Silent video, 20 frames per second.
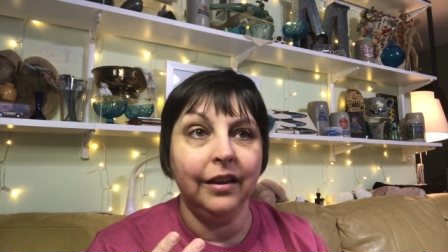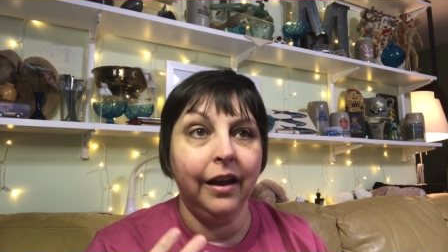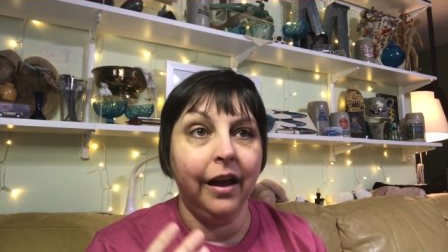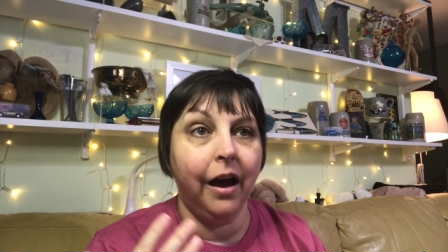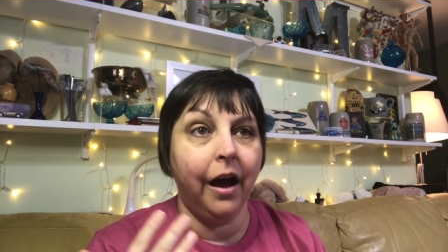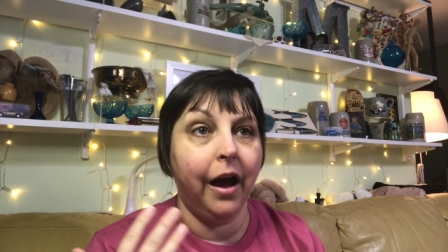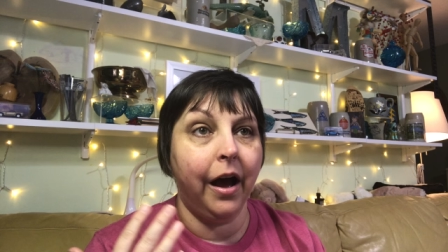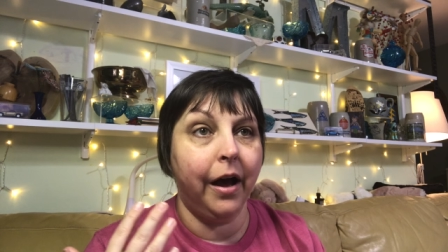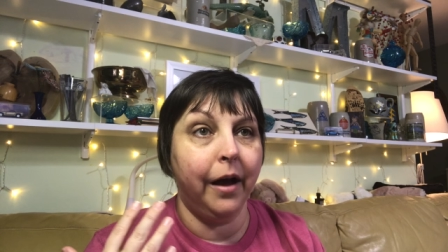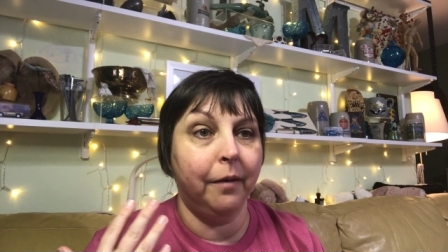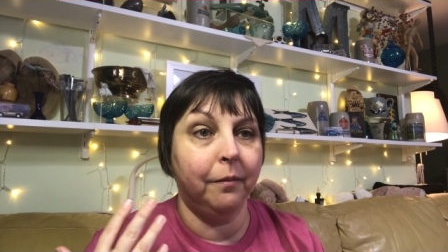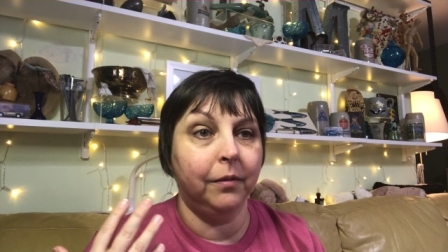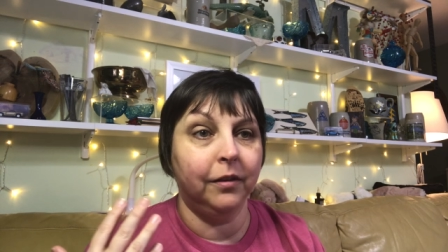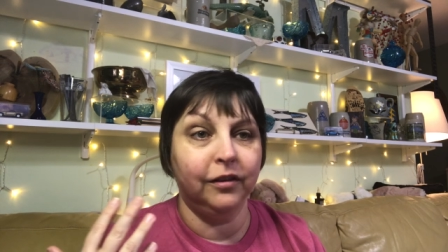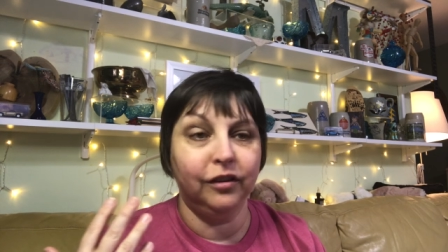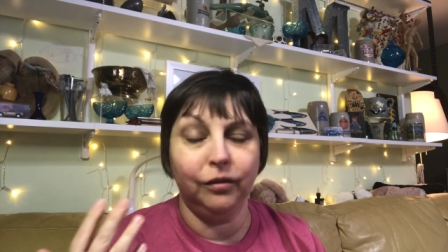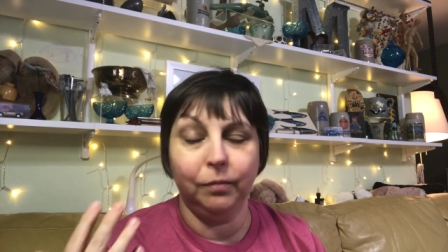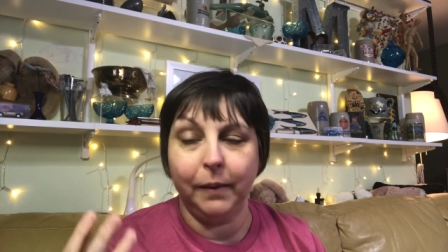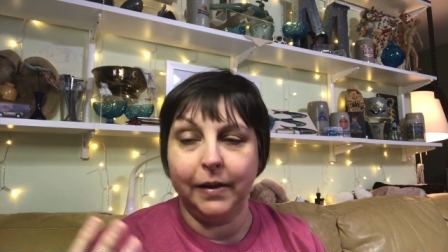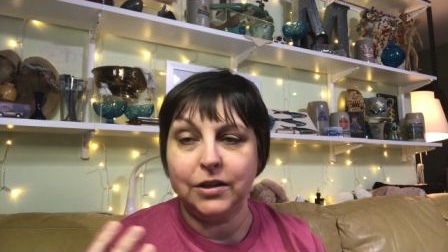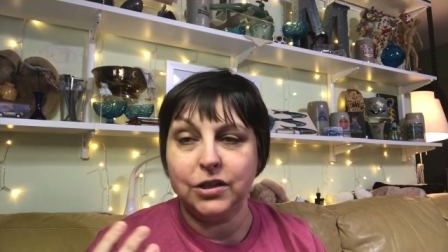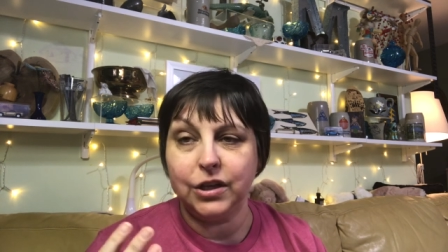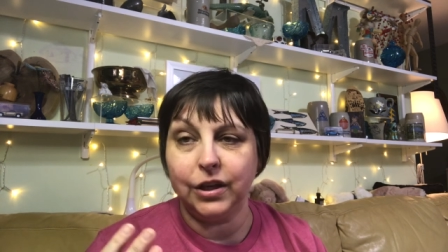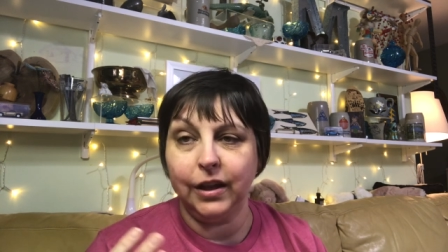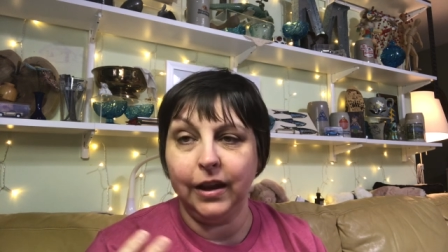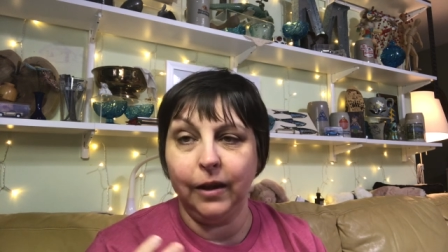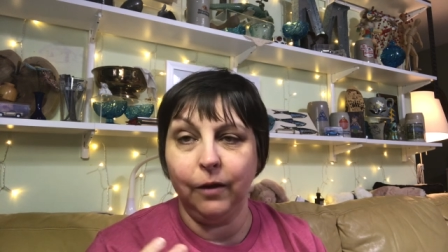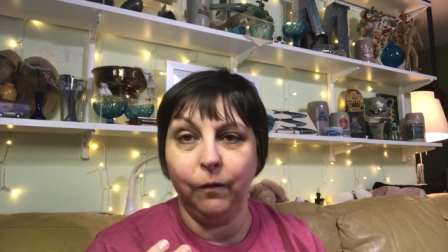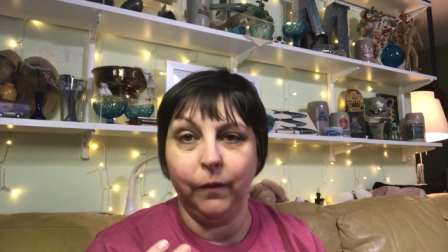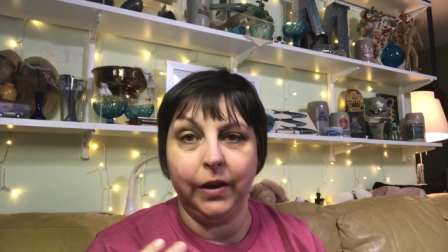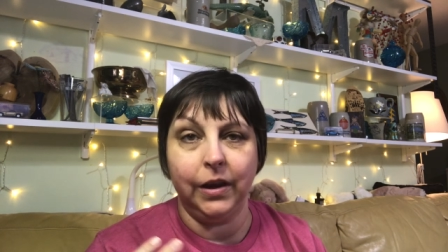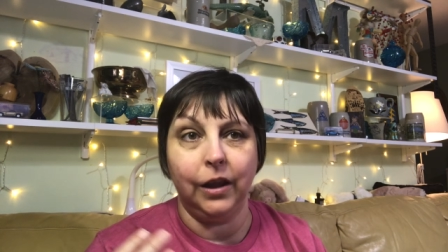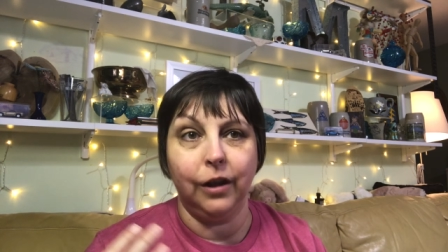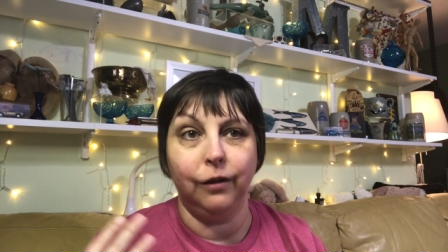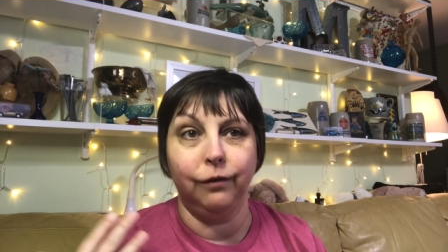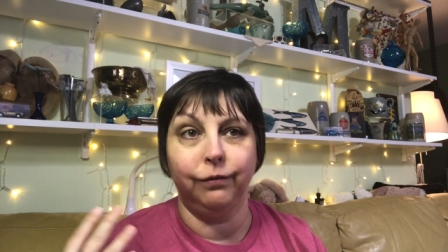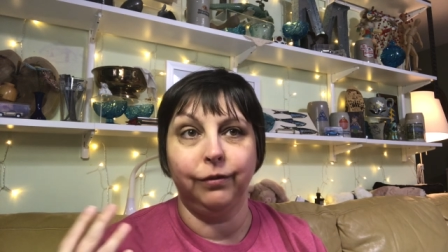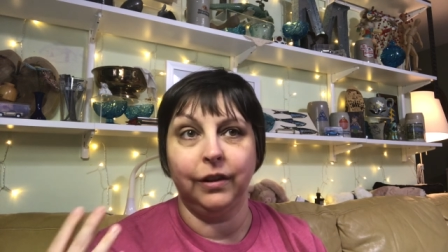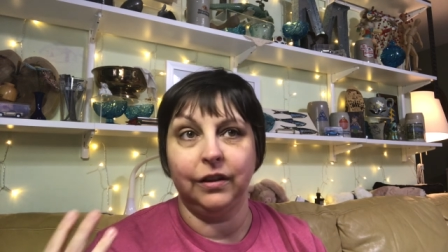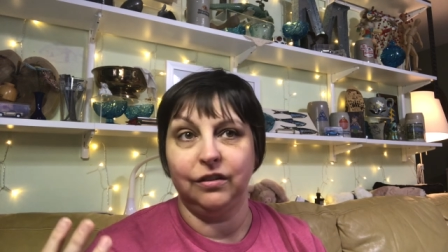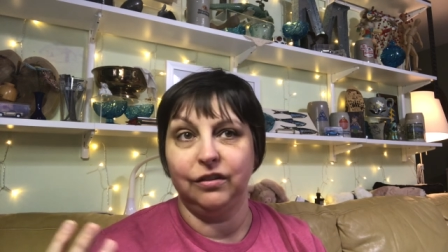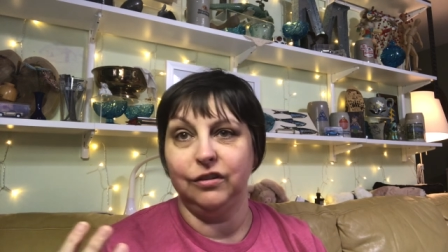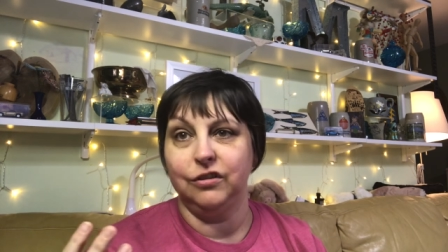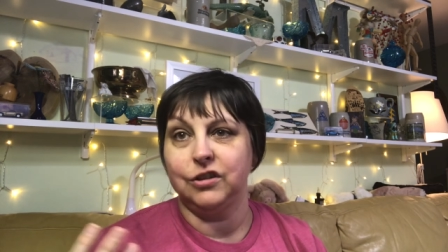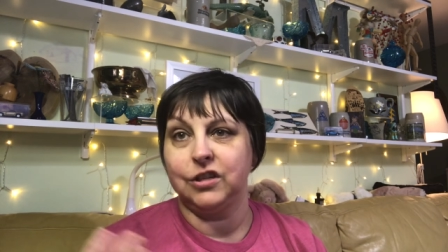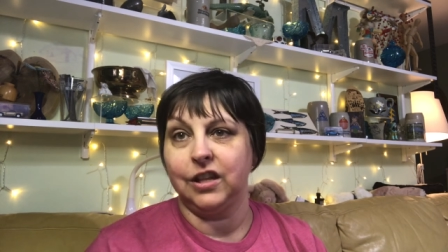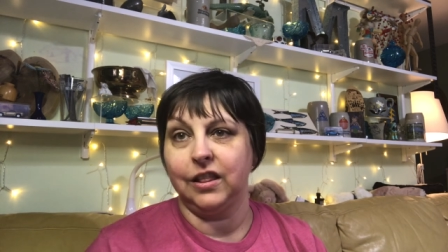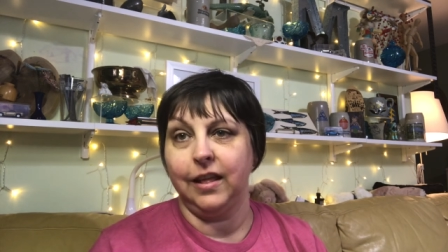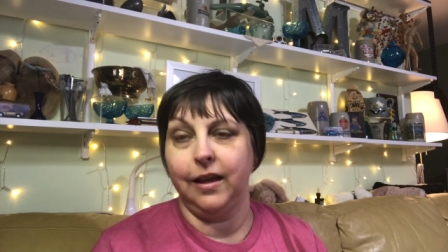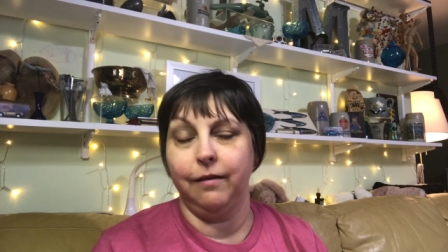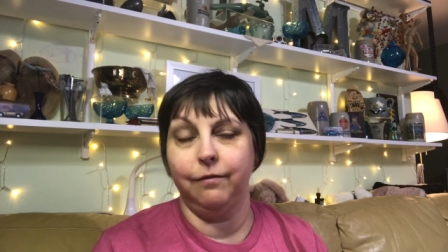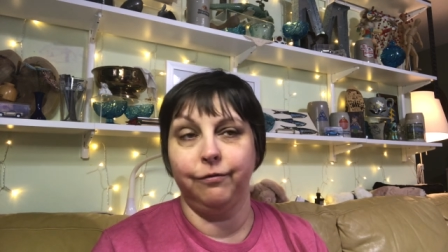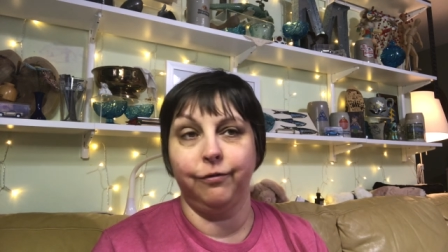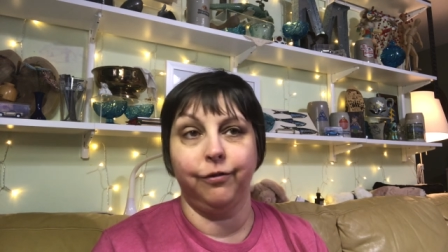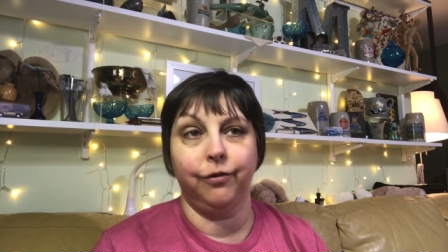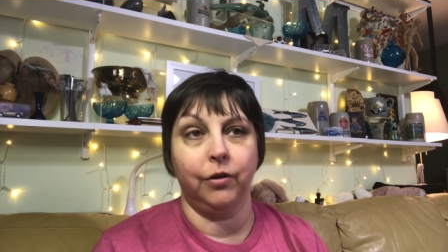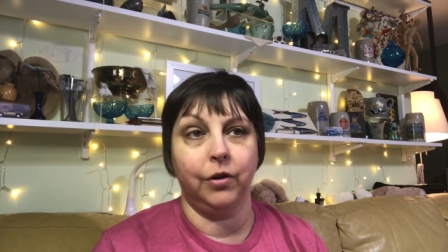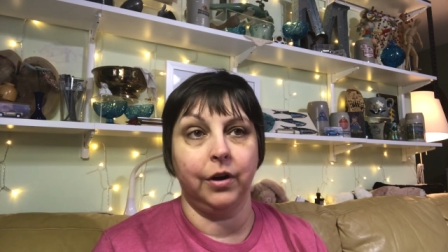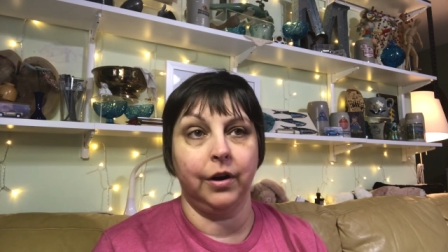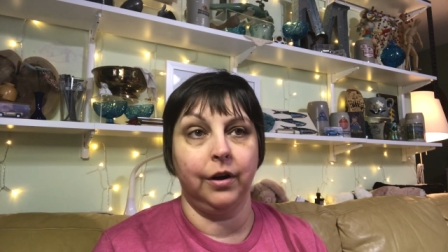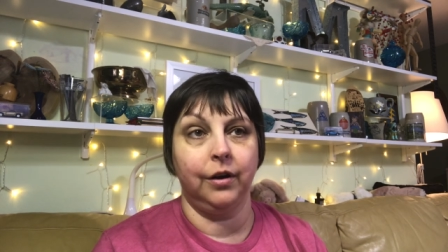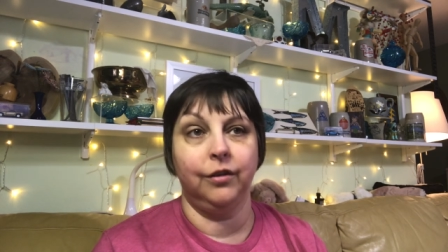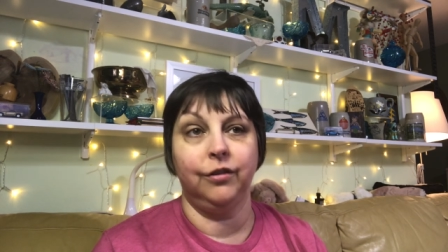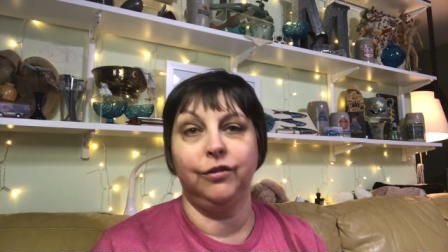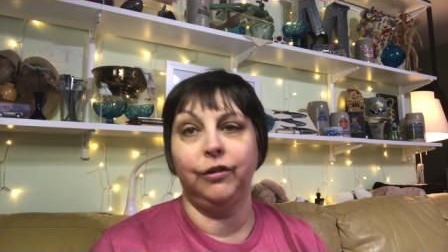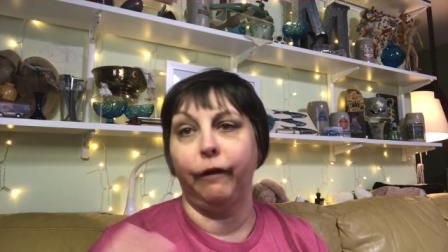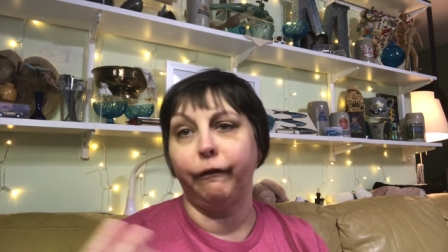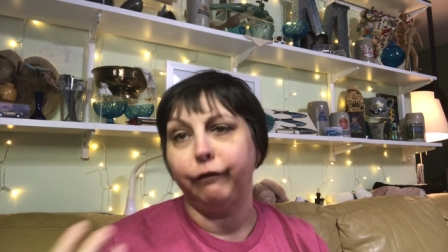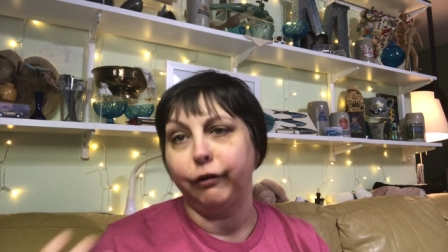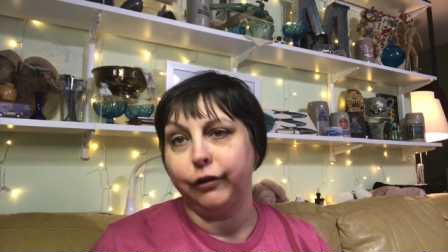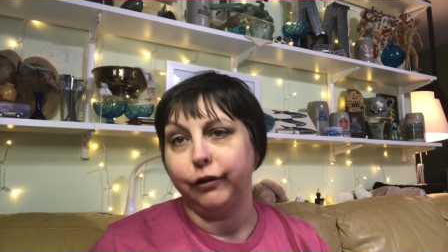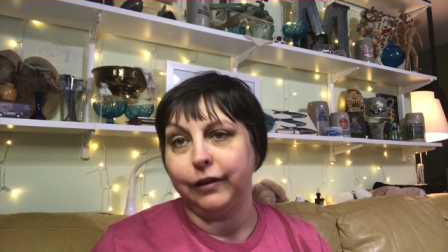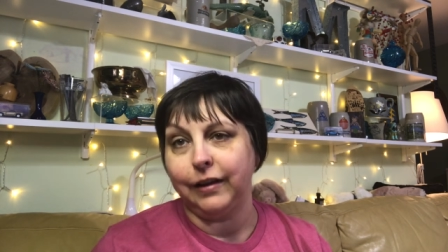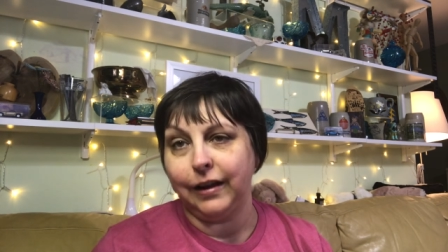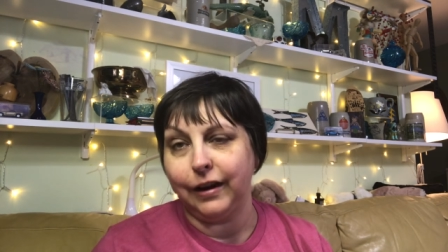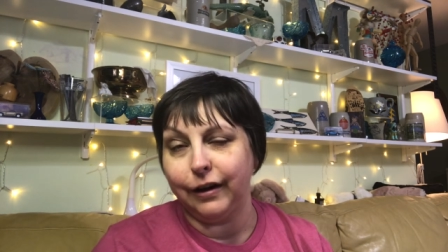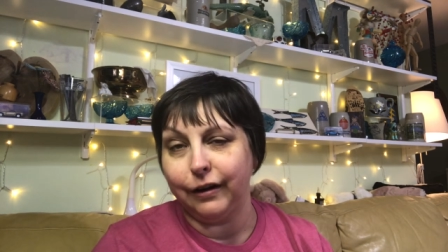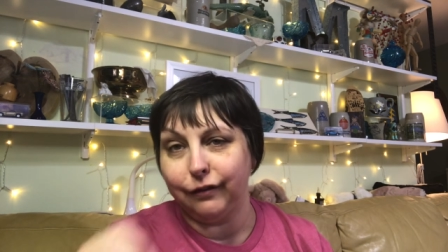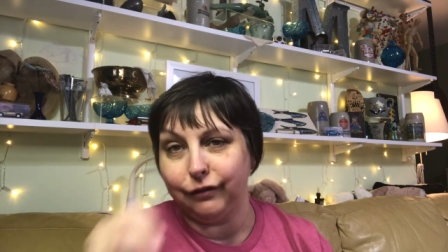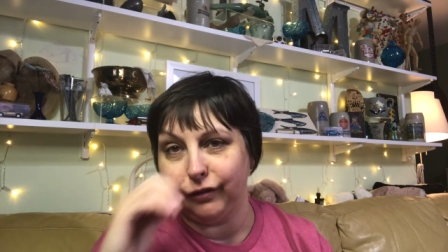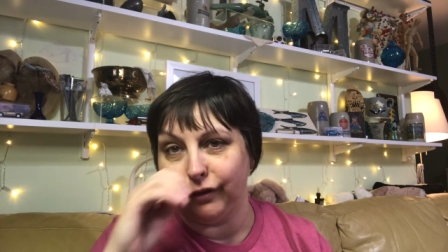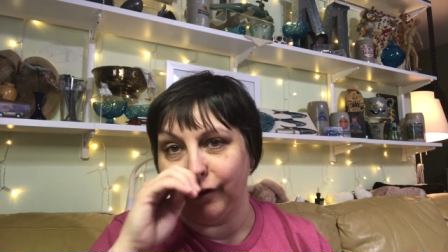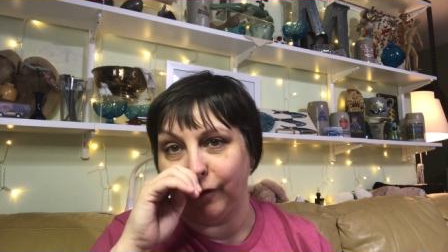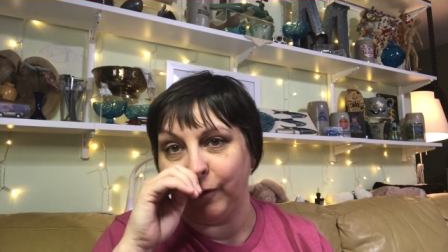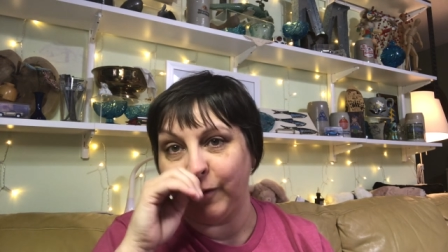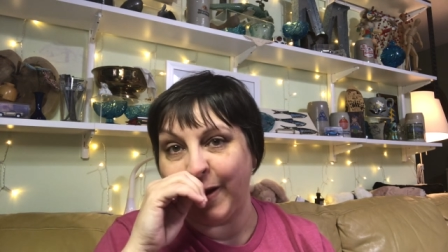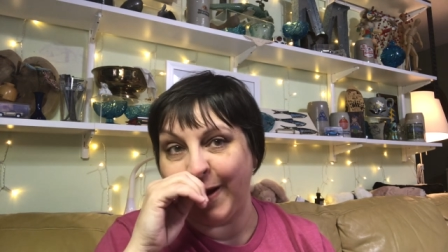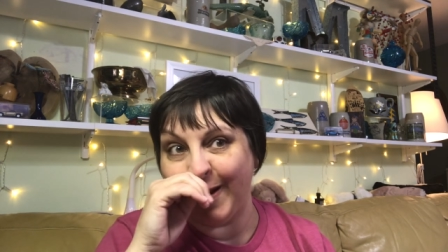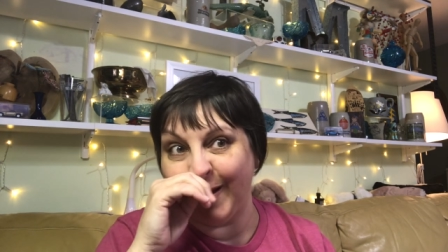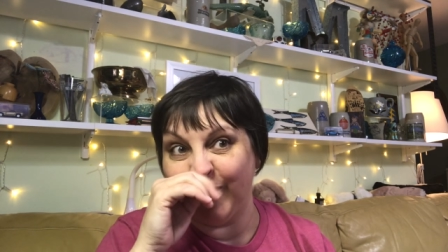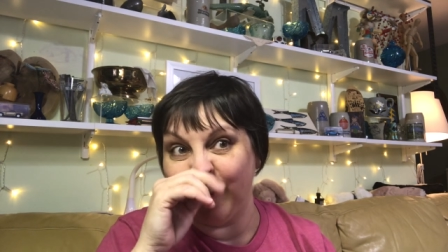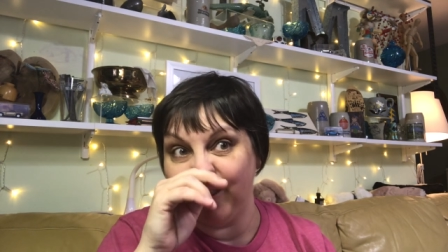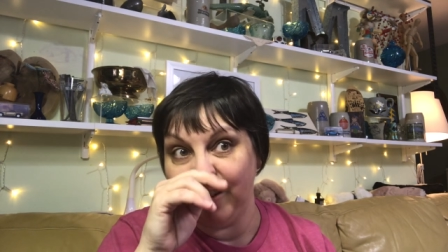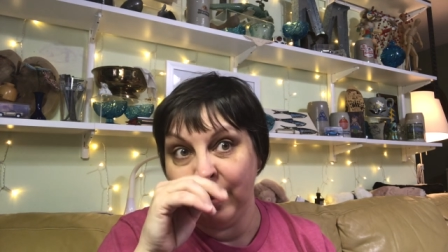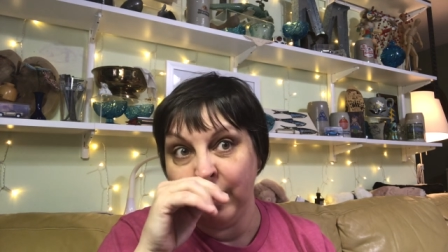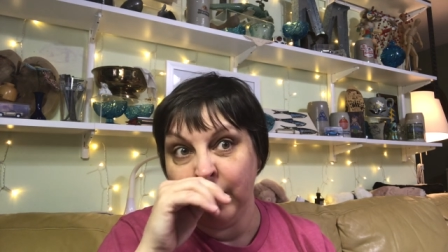um, especially when you've listened to them for several years in a row,